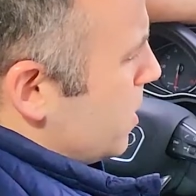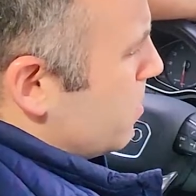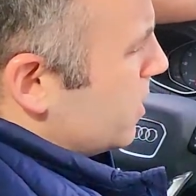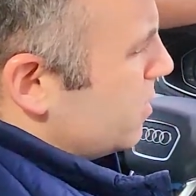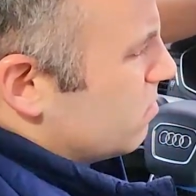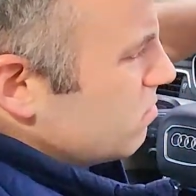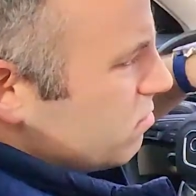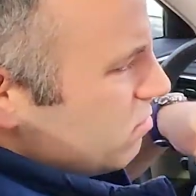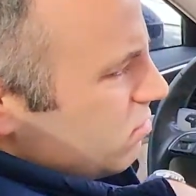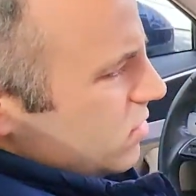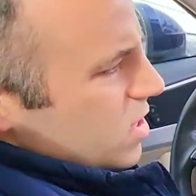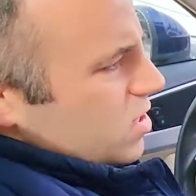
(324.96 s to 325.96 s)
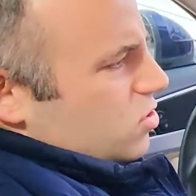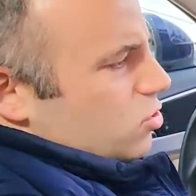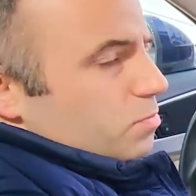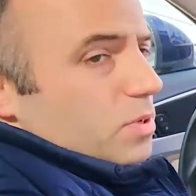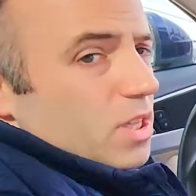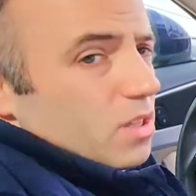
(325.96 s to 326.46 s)
be, but this
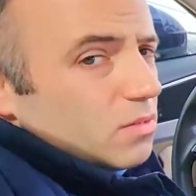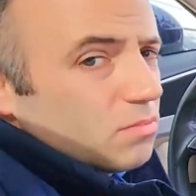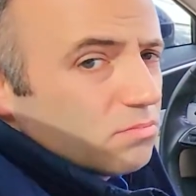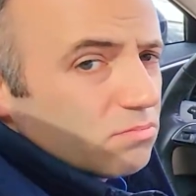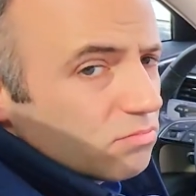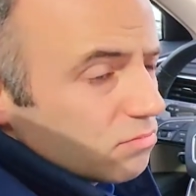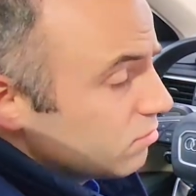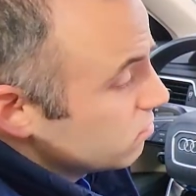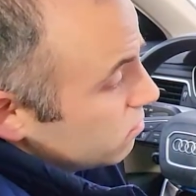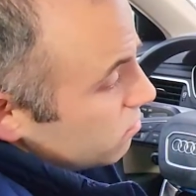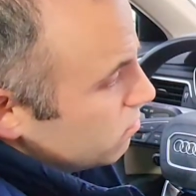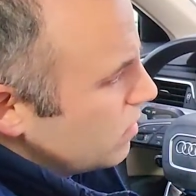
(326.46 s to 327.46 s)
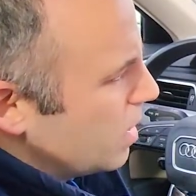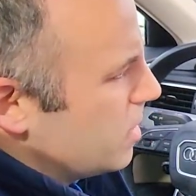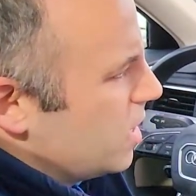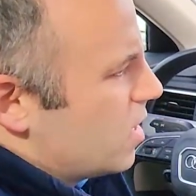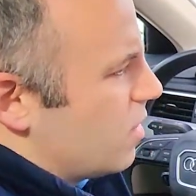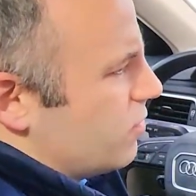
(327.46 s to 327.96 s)
could be
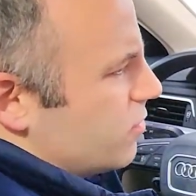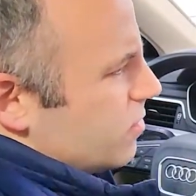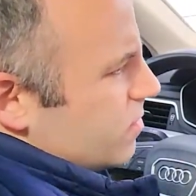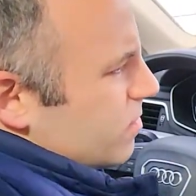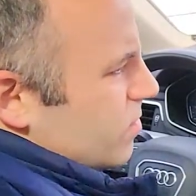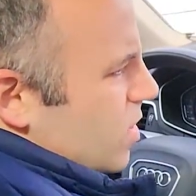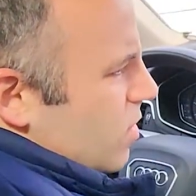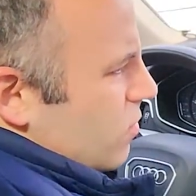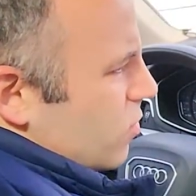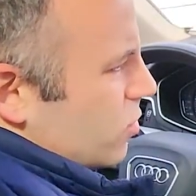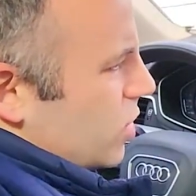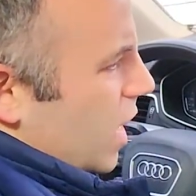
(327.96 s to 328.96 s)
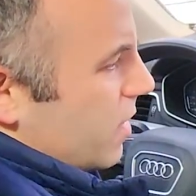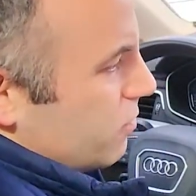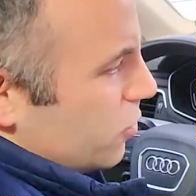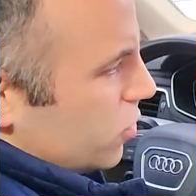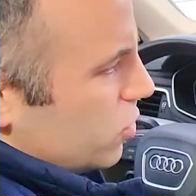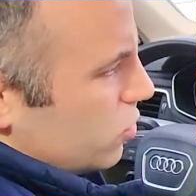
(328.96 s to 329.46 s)
maybe enough for time
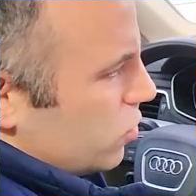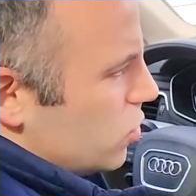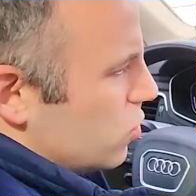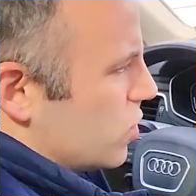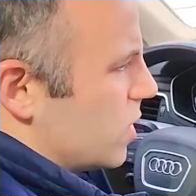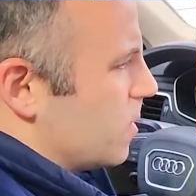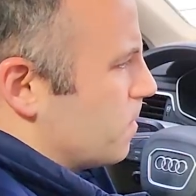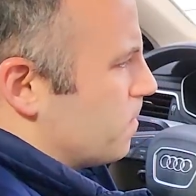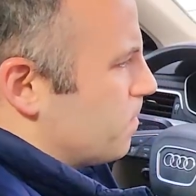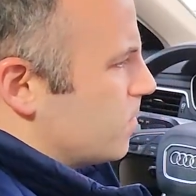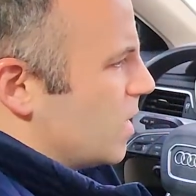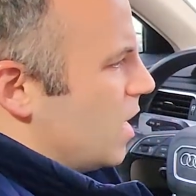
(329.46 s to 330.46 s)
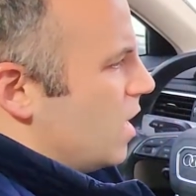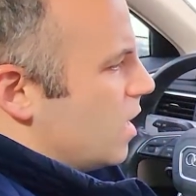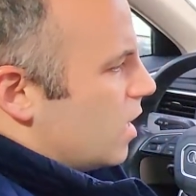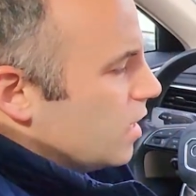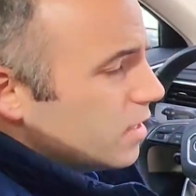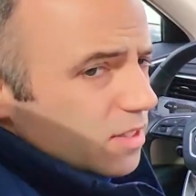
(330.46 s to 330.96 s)
for you to use it.
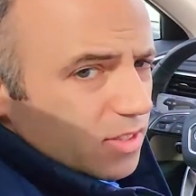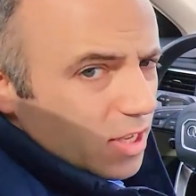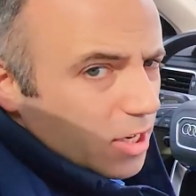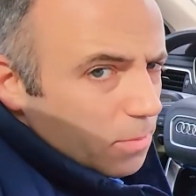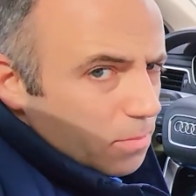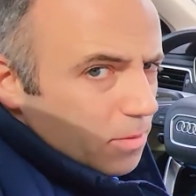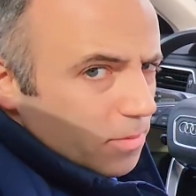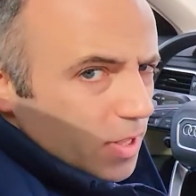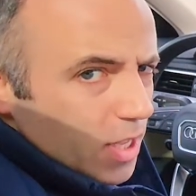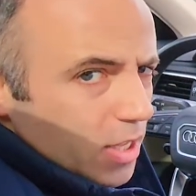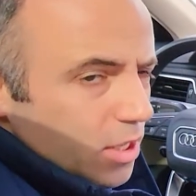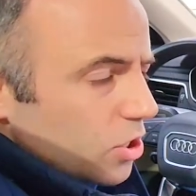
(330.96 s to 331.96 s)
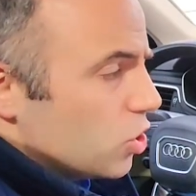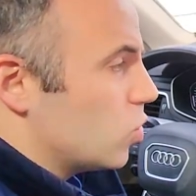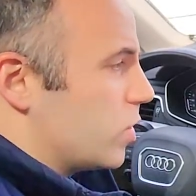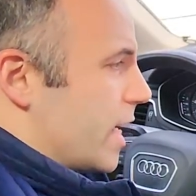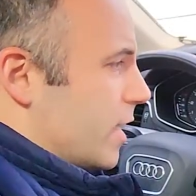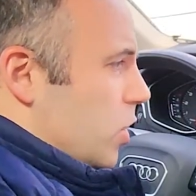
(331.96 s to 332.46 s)
In this setup,
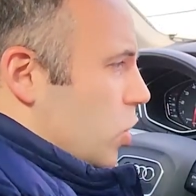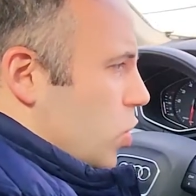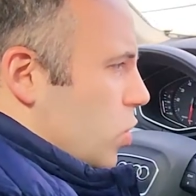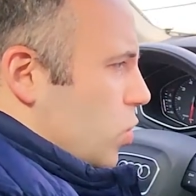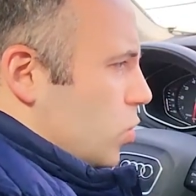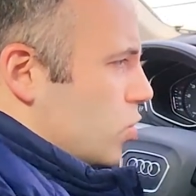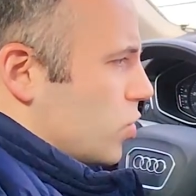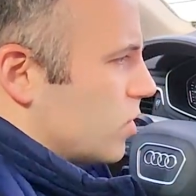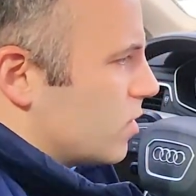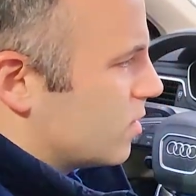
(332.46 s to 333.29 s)
you'll get a huge